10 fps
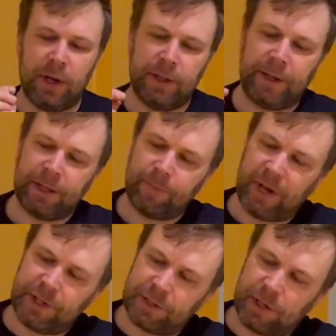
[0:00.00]
take the
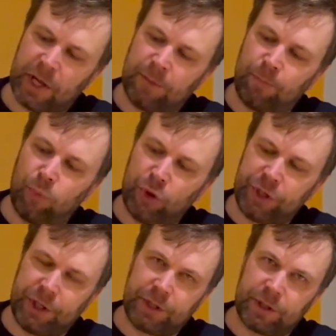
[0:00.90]
match and push
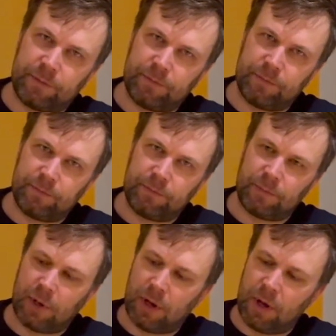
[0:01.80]
it
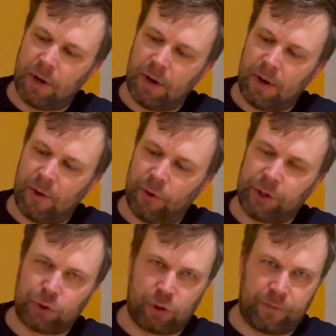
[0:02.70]
on
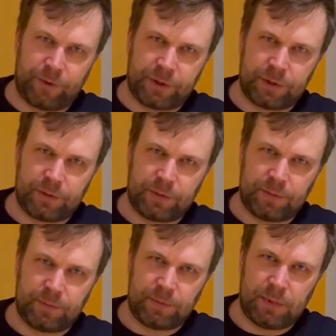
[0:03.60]
that surface.
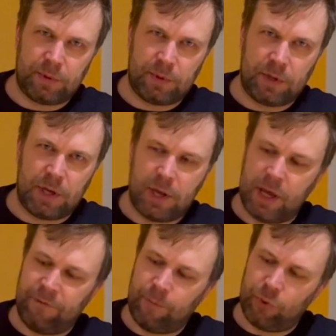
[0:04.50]

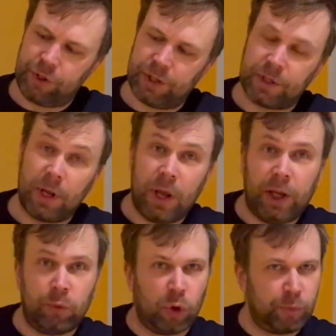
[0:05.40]
If you push it,
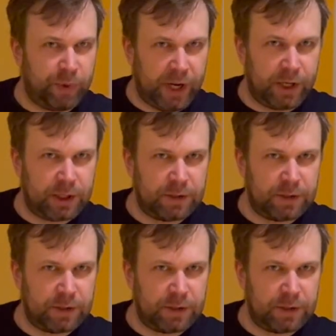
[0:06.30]
it won't break